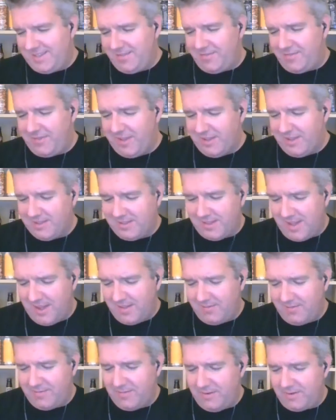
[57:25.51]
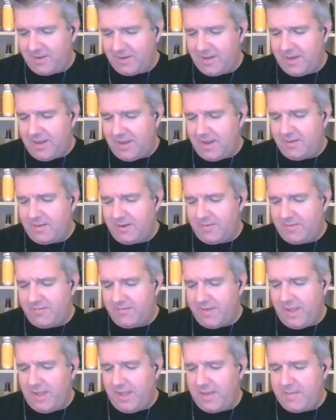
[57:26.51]
It feels like fucking hell. i am going to
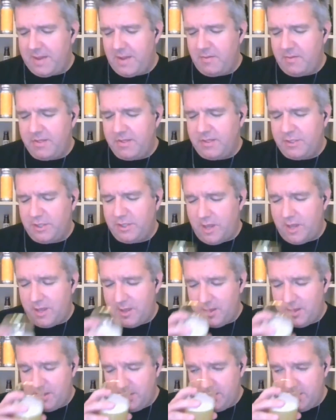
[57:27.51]
think about this shit.